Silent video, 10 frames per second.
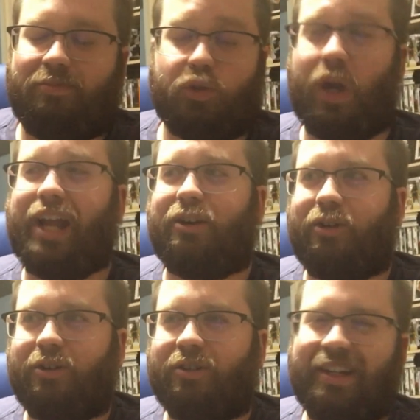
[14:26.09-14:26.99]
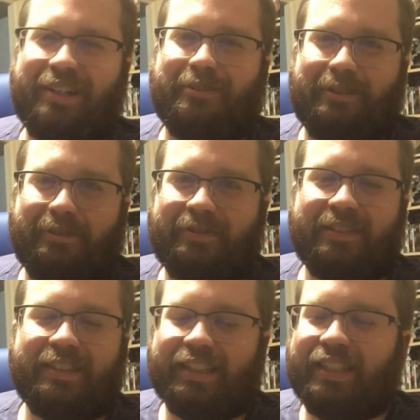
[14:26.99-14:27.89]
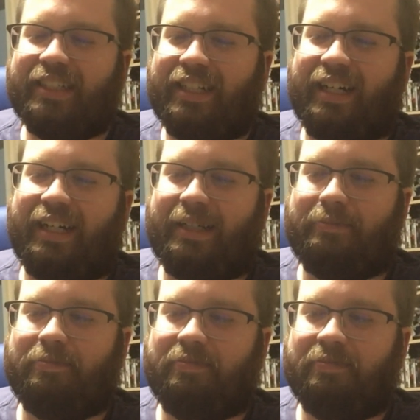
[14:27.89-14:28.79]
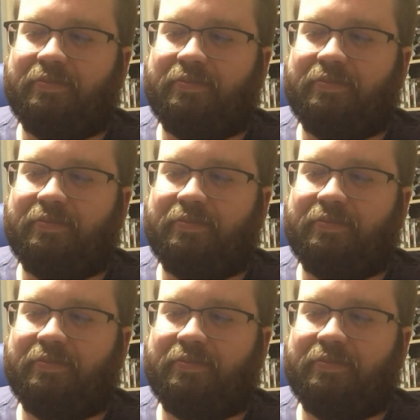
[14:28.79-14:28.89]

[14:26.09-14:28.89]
Tracking her? I don't know.